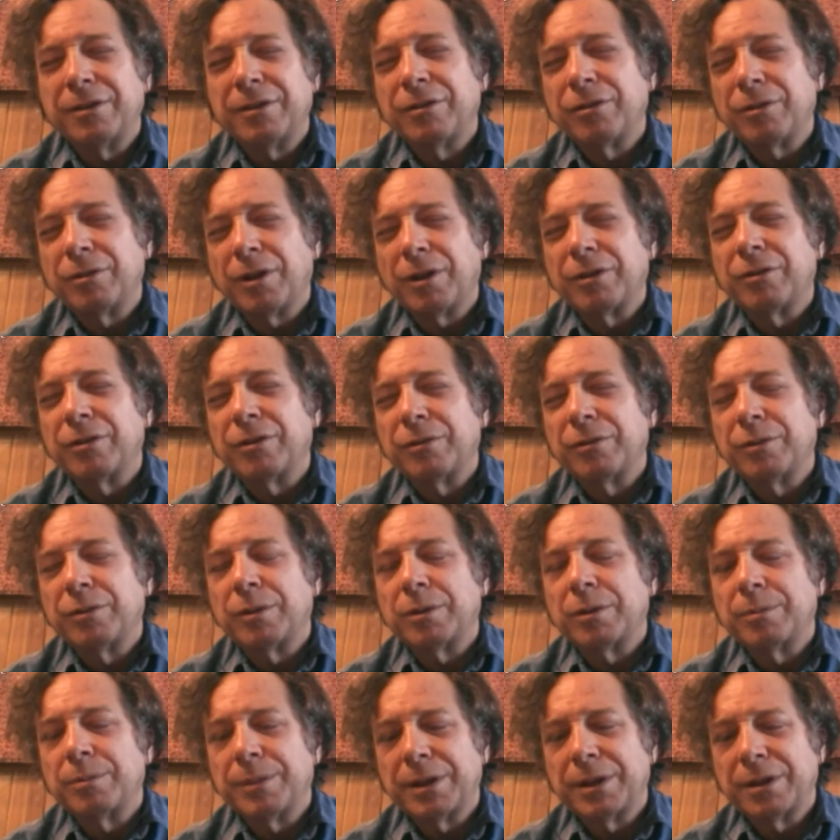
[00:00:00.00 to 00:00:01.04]
unstructured
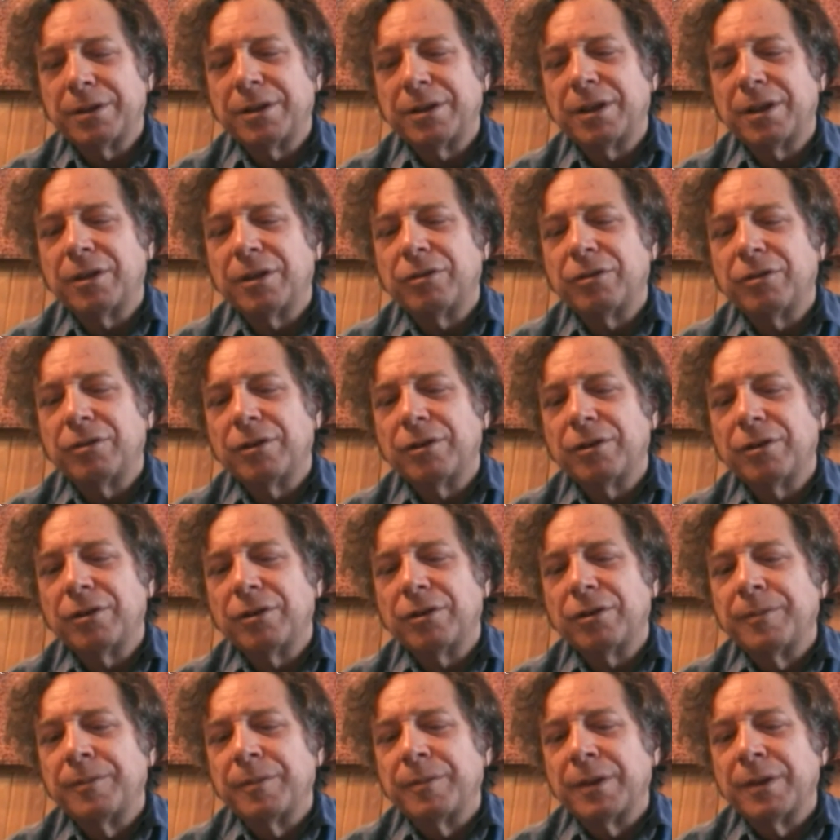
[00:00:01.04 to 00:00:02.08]
form of meditation,
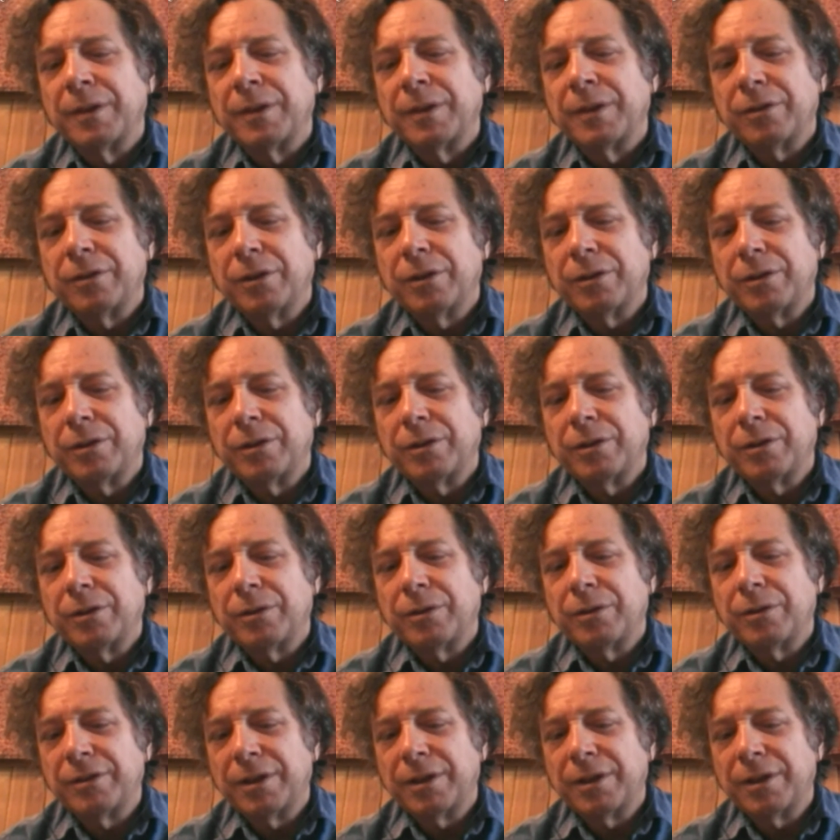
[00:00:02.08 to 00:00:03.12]
though there
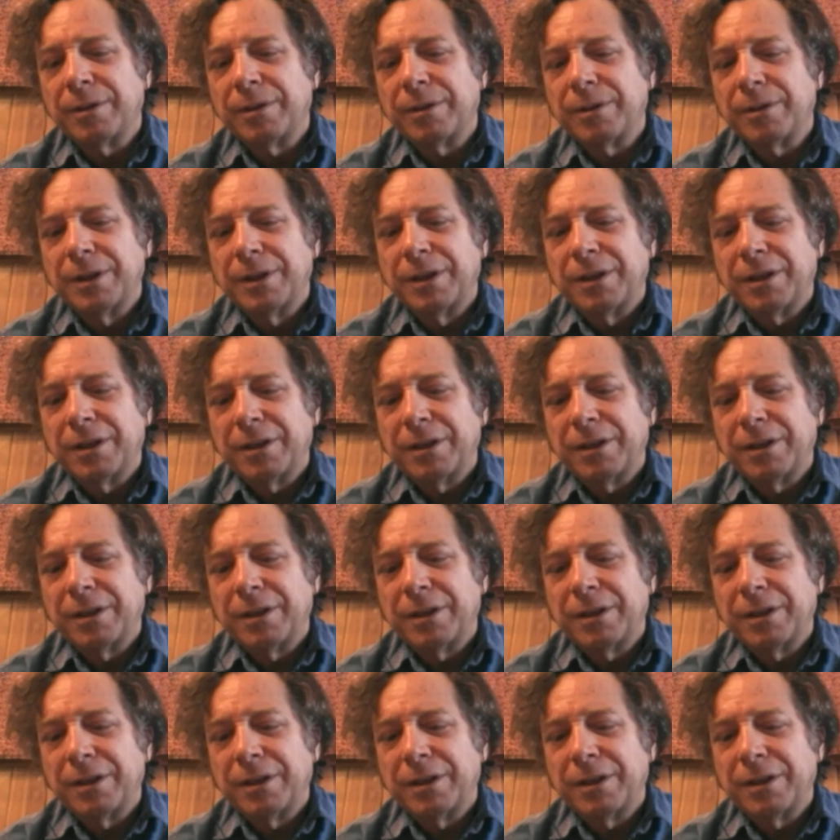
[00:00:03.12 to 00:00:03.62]
is some,